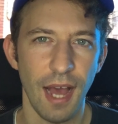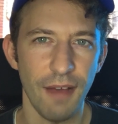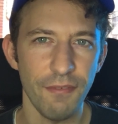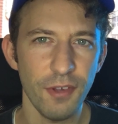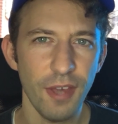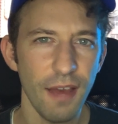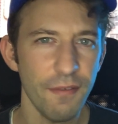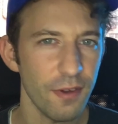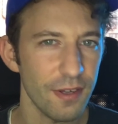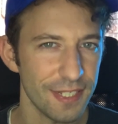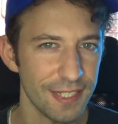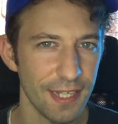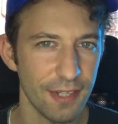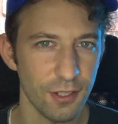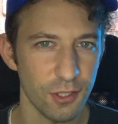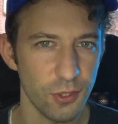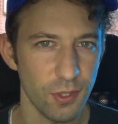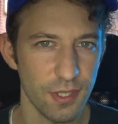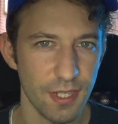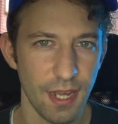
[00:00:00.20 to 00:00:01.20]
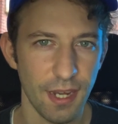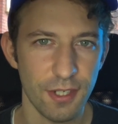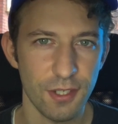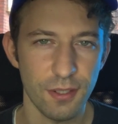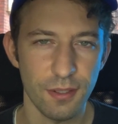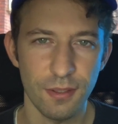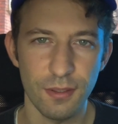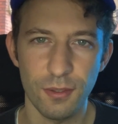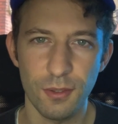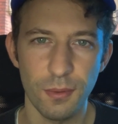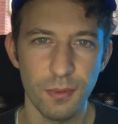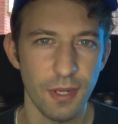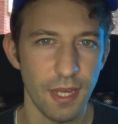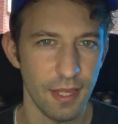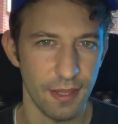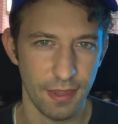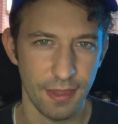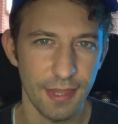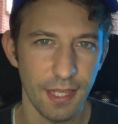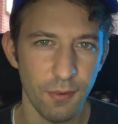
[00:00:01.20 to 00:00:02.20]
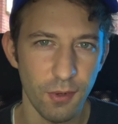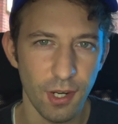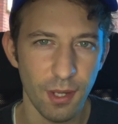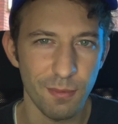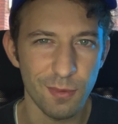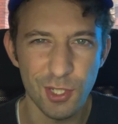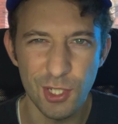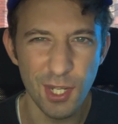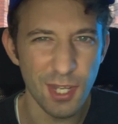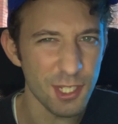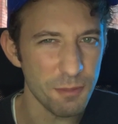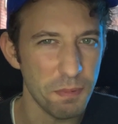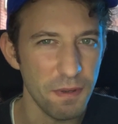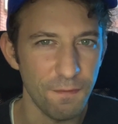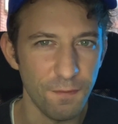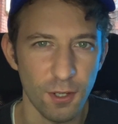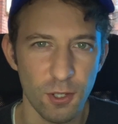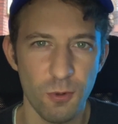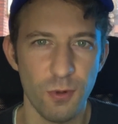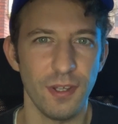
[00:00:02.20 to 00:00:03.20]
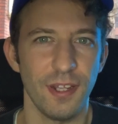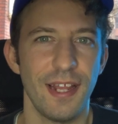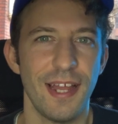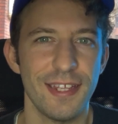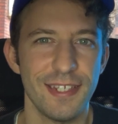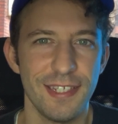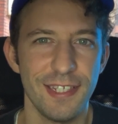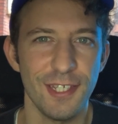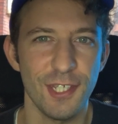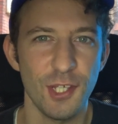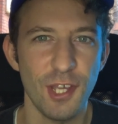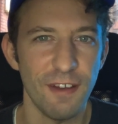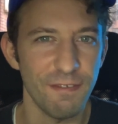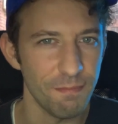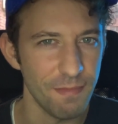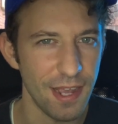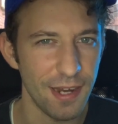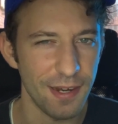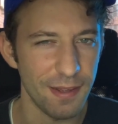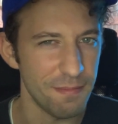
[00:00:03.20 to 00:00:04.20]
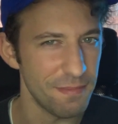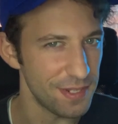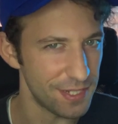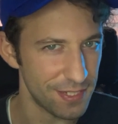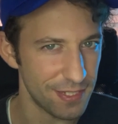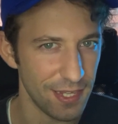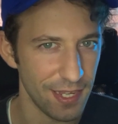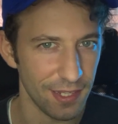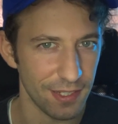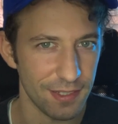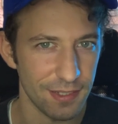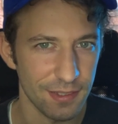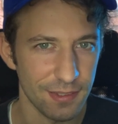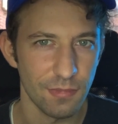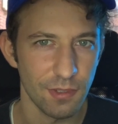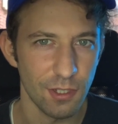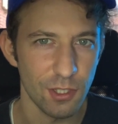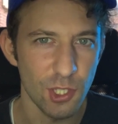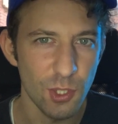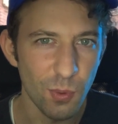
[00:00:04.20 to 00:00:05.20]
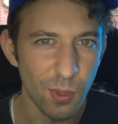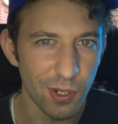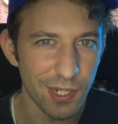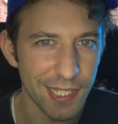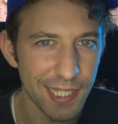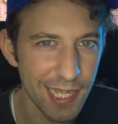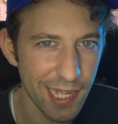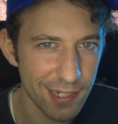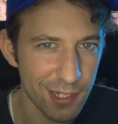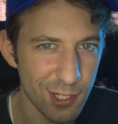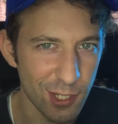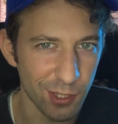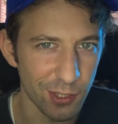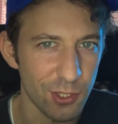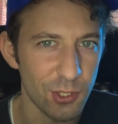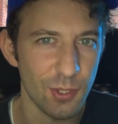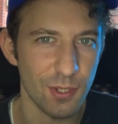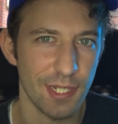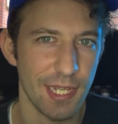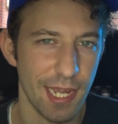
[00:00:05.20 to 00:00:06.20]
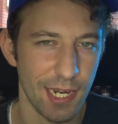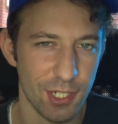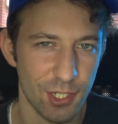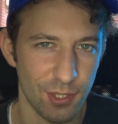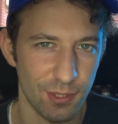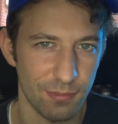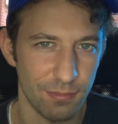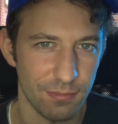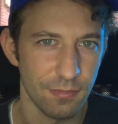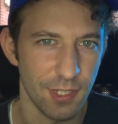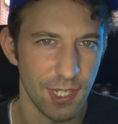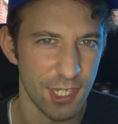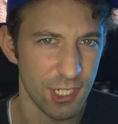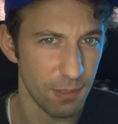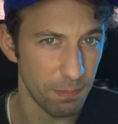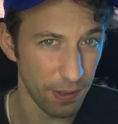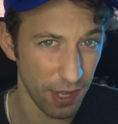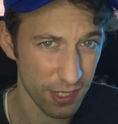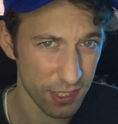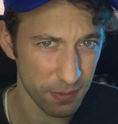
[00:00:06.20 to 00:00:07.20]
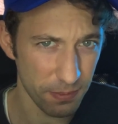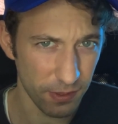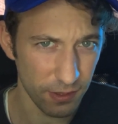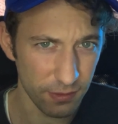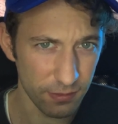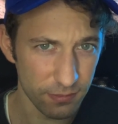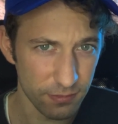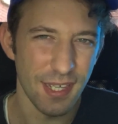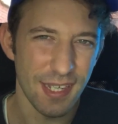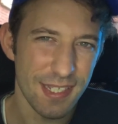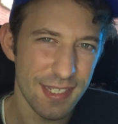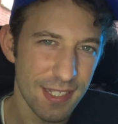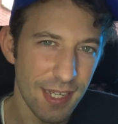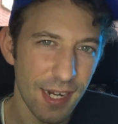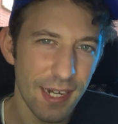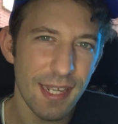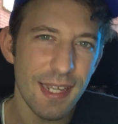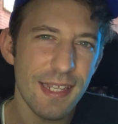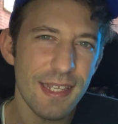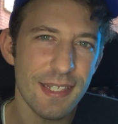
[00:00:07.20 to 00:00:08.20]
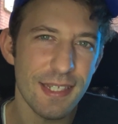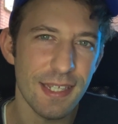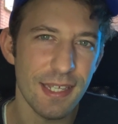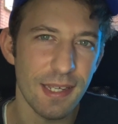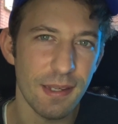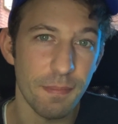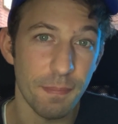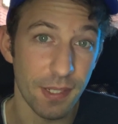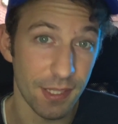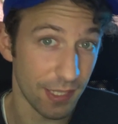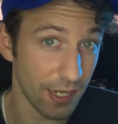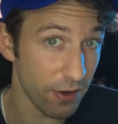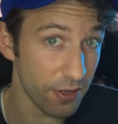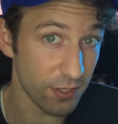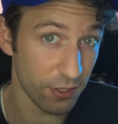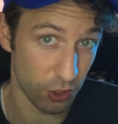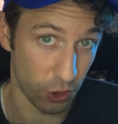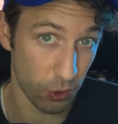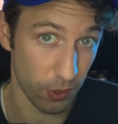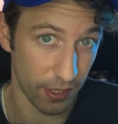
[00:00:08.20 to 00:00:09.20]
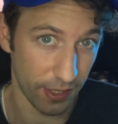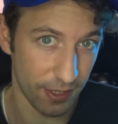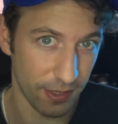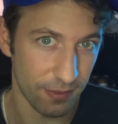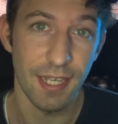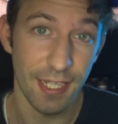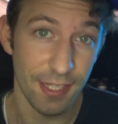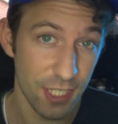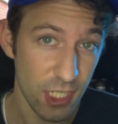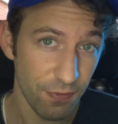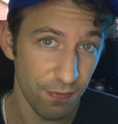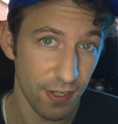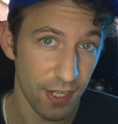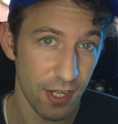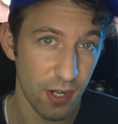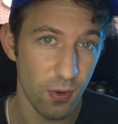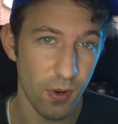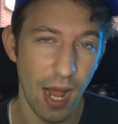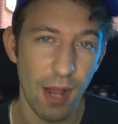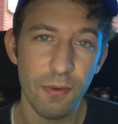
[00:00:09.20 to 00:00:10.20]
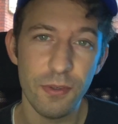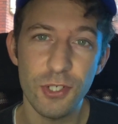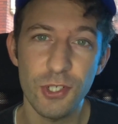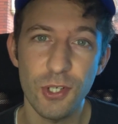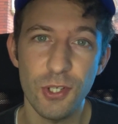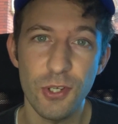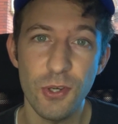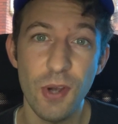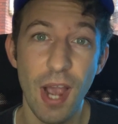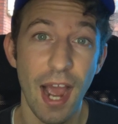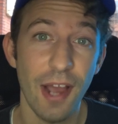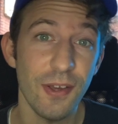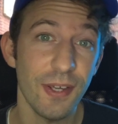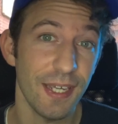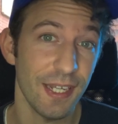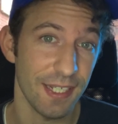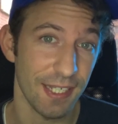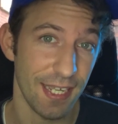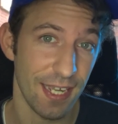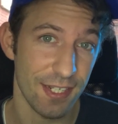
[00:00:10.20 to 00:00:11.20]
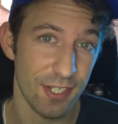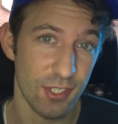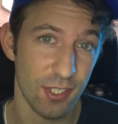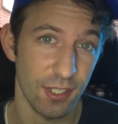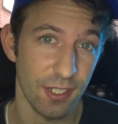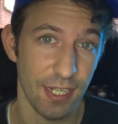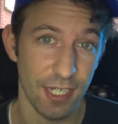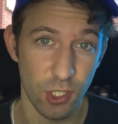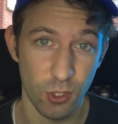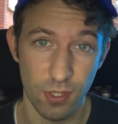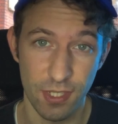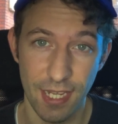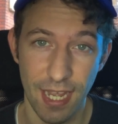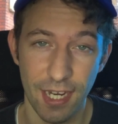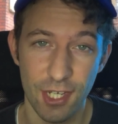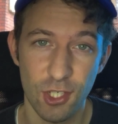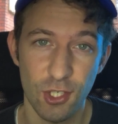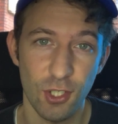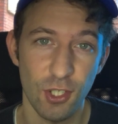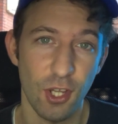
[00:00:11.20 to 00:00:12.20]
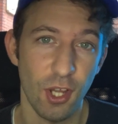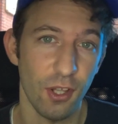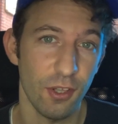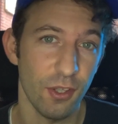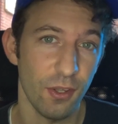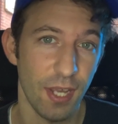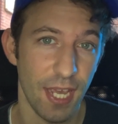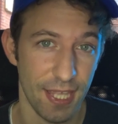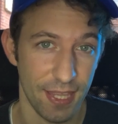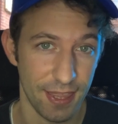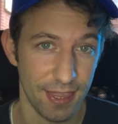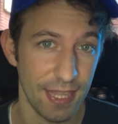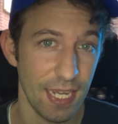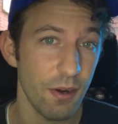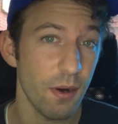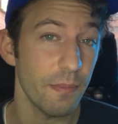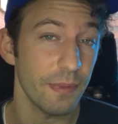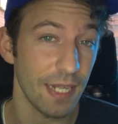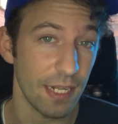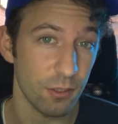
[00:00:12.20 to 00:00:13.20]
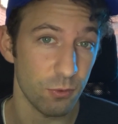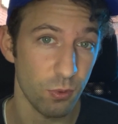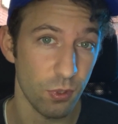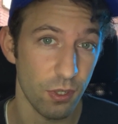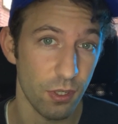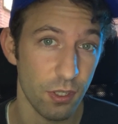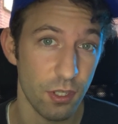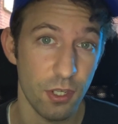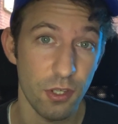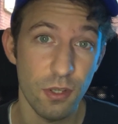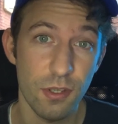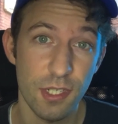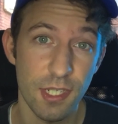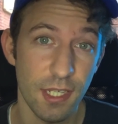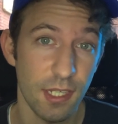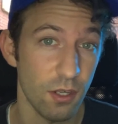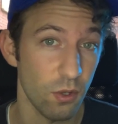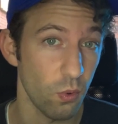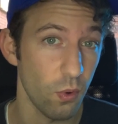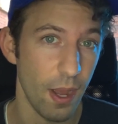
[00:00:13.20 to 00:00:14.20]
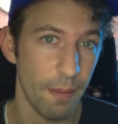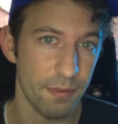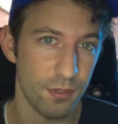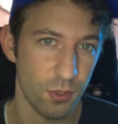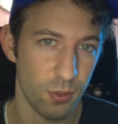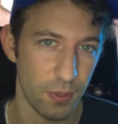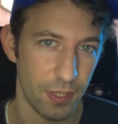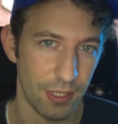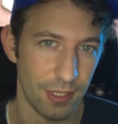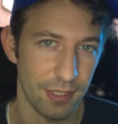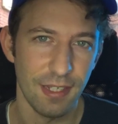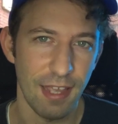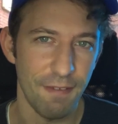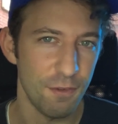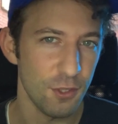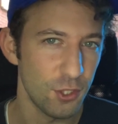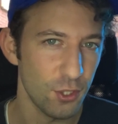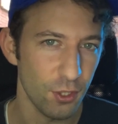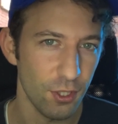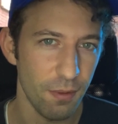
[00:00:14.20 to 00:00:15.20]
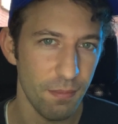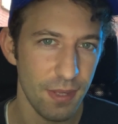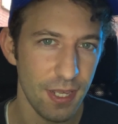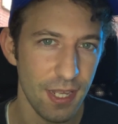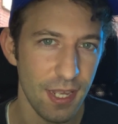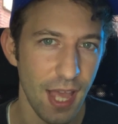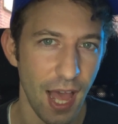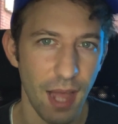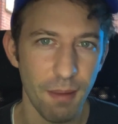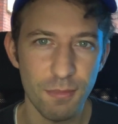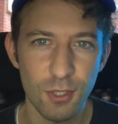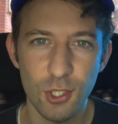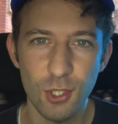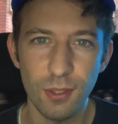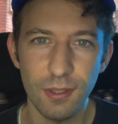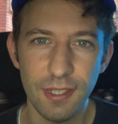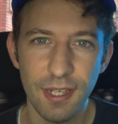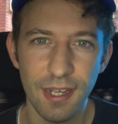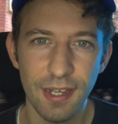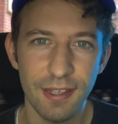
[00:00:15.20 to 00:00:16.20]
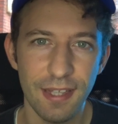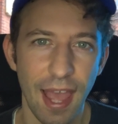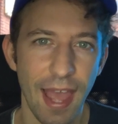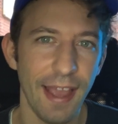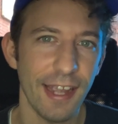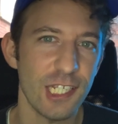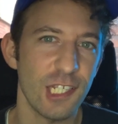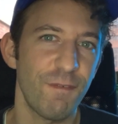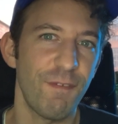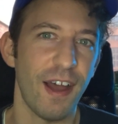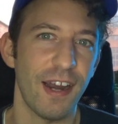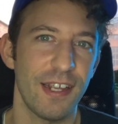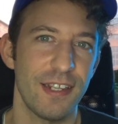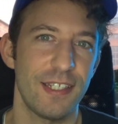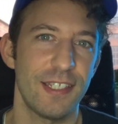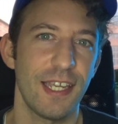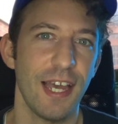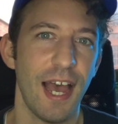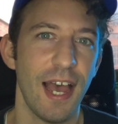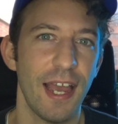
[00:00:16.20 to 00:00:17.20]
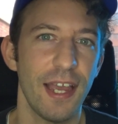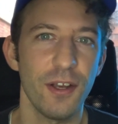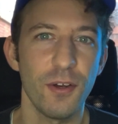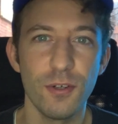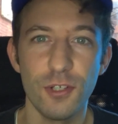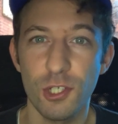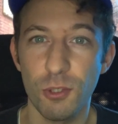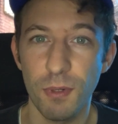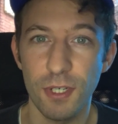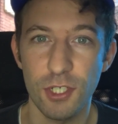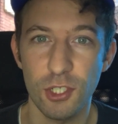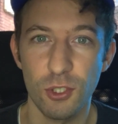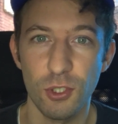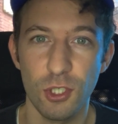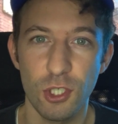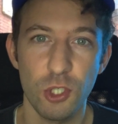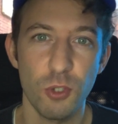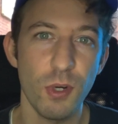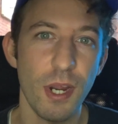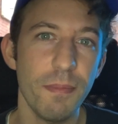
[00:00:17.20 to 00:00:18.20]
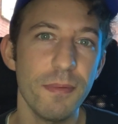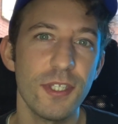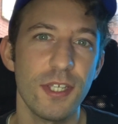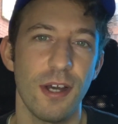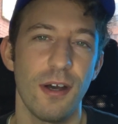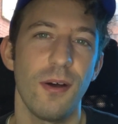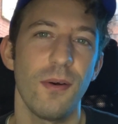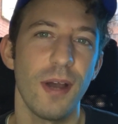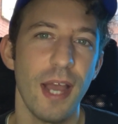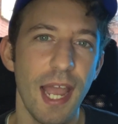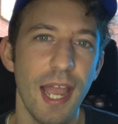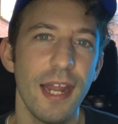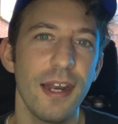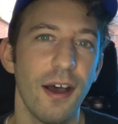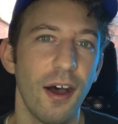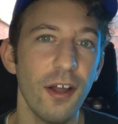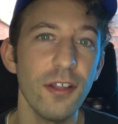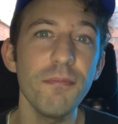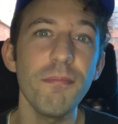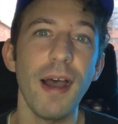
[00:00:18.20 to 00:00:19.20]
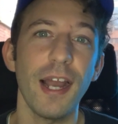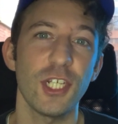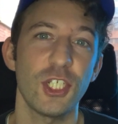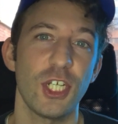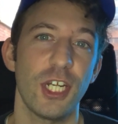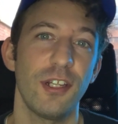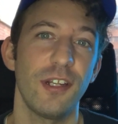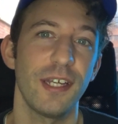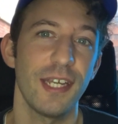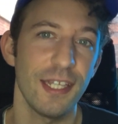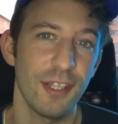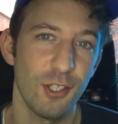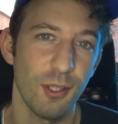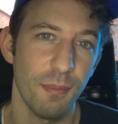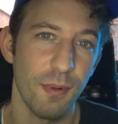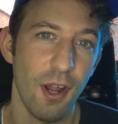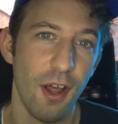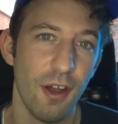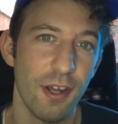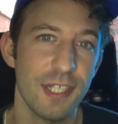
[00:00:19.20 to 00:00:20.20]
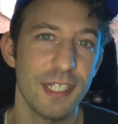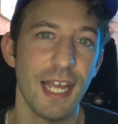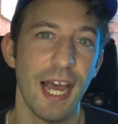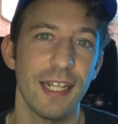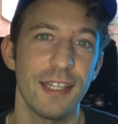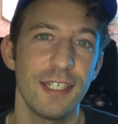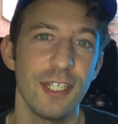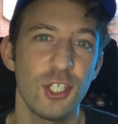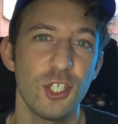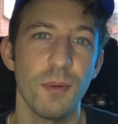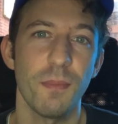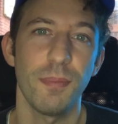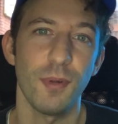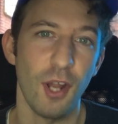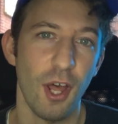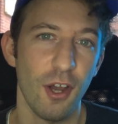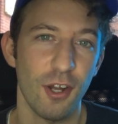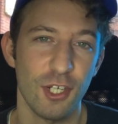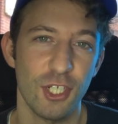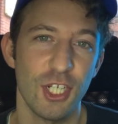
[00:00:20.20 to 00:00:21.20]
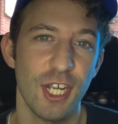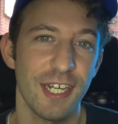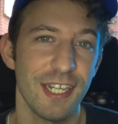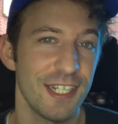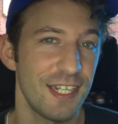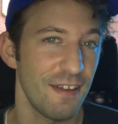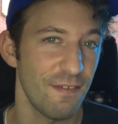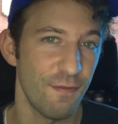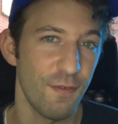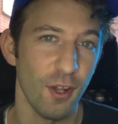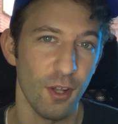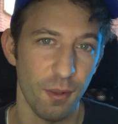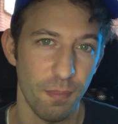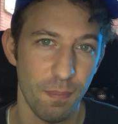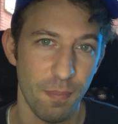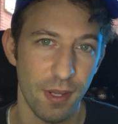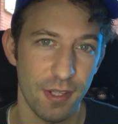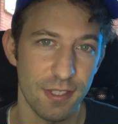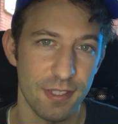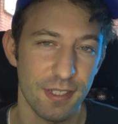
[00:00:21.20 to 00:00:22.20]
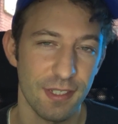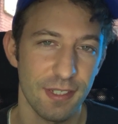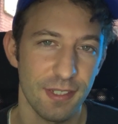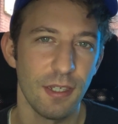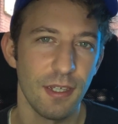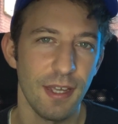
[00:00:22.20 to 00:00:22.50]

Have you ever sent a transaction to Ethereum just before realizing you have made a mistake? You want to cancel your transaction. Is it possible? It's not easy, but there is a trick. In this video, I will show you how you can cancel a transaction on the Ethereum network using Web3. If you don't know me, I'm Julien, ex-finance guy who switched to crypto and on my channel Eat the Blocks, I teach blockchain development.